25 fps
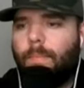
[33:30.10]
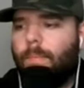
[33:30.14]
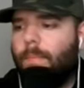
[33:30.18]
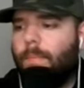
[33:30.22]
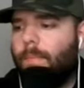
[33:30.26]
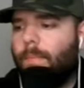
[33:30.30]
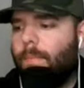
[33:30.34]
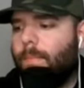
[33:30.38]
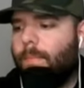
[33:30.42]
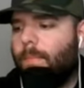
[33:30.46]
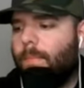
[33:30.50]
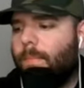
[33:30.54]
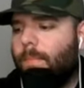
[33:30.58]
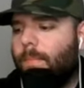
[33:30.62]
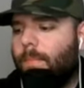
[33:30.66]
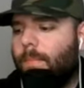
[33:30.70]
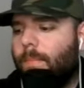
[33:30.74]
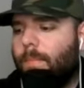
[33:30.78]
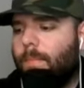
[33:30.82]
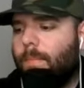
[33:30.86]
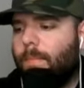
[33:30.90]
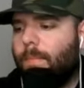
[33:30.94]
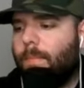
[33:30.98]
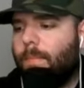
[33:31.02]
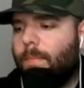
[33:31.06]

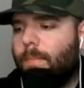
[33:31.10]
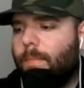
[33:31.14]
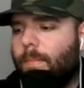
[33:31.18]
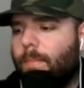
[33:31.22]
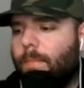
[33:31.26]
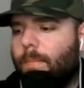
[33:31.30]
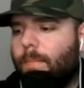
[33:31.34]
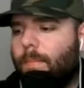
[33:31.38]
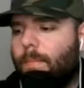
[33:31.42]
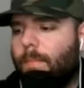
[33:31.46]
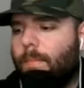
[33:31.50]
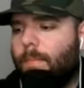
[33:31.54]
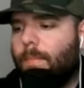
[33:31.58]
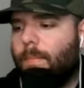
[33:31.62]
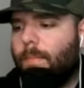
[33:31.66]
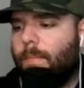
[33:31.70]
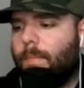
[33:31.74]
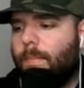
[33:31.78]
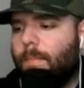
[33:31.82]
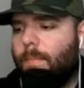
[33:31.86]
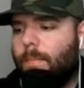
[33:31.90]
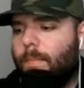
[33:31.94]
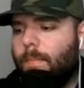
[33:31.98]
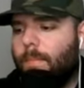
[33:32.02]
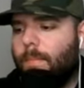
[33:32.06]

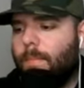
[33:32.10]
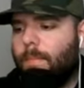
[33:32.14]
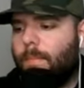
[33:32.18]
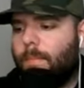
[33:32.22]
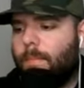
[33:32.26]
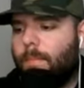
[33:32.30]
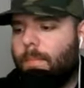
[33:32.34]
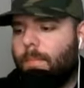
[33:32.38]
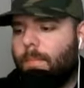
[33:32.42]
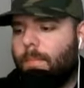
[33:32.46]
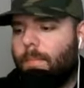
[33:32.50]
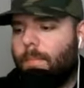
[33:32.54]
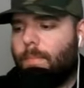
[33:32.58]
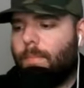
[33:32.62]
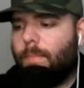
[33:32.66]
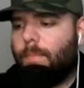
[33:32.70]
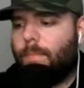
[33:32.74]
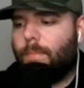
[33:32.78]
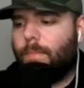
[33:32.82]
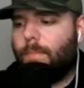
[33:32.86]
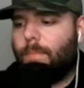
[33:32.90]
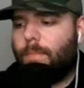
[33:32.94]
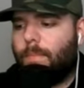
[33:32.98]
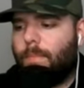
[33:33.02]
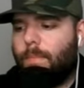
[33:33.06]

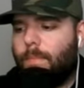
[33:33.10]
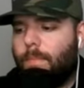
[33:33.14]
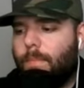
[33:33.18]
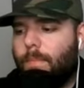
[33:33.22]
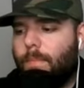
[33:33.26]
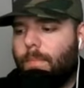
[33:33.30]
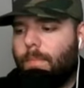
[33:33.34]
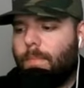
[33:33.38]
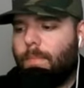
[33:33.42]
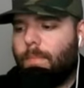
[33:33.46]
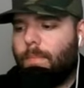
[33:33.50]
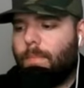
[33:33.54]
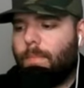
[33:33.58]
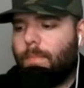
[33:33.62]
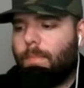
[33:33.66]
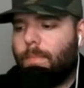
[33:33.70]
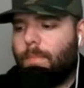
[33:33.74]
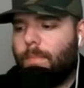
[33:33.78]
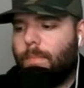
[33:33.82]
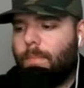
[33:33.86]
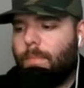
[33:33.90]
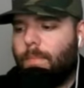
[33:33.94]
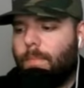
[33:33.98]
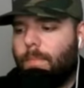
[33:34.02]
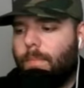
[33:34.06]

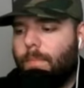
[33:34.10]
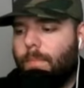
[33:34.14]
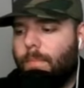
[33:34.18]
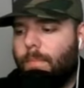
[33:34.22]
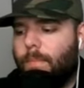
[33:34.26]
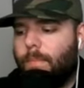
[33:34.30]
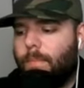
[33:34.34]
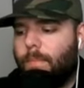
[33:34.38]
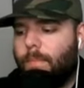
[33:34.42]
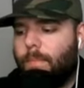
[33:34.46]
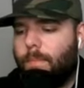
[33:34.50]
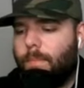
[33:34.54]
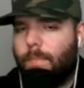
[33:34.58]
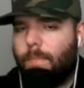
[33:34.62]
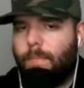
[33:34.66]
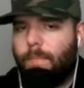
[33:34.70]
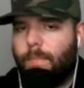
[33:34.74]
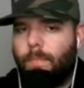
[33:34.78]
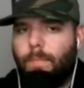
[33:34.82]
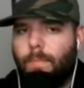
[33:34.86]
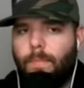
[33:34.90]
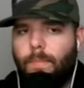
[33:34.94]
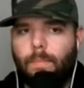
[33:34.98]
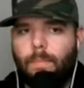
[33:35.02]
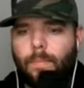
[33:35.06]

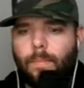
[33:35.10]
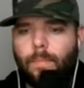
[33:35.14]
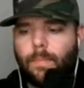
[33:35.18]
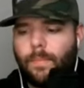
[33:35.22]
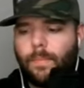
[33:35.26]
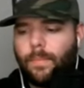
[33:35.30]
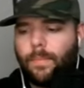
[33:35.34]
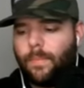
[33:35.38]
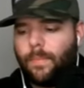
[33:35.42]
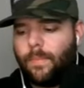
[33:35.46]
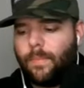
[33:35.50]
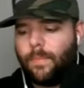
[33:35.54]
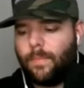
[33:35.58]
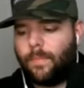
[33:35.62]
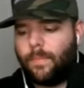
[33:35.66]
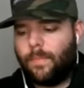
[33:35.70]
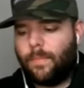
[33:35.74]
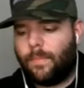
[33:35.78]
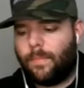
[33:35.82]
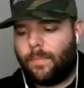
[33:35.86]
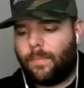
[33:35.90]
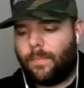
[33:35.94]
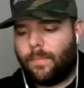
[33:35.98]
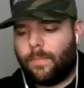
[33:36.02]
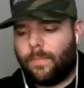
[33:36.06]
The person shown says nothing.